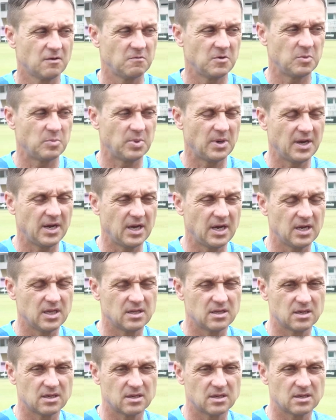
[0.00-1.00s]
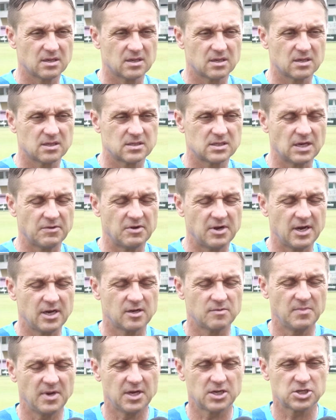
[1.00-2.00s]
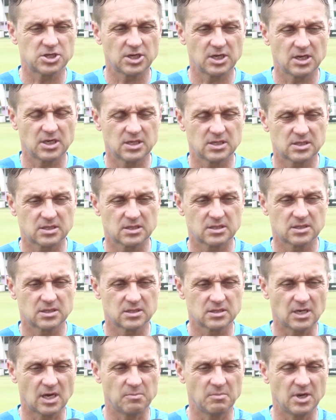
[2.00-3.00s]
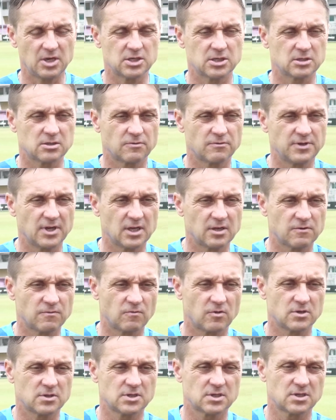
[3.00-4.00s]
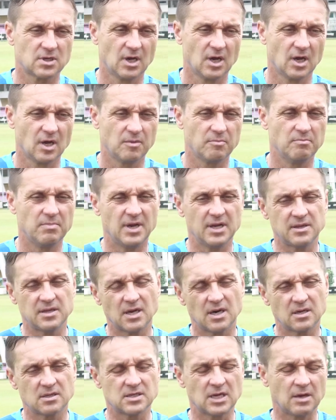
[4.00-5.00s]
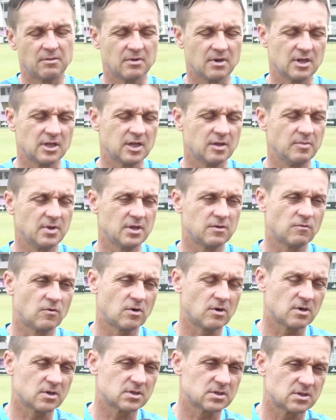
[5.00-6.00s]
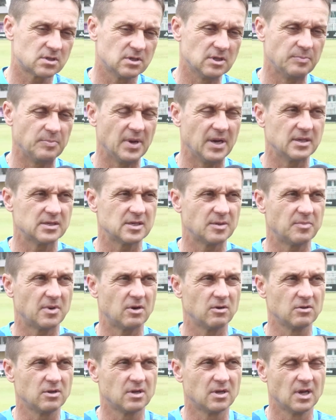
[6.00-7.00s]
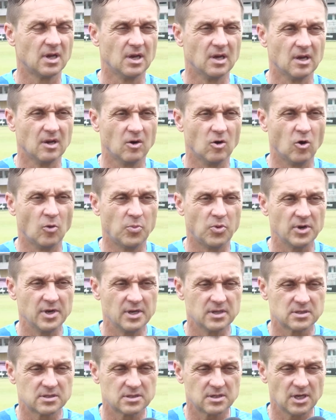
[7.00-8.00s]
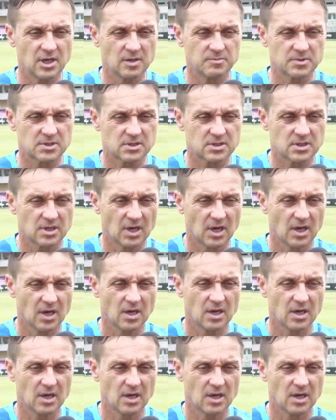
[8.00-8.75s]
We played 7-8 matches. Some matches of that was better, some a little bit worse. Depends about opponents' teams.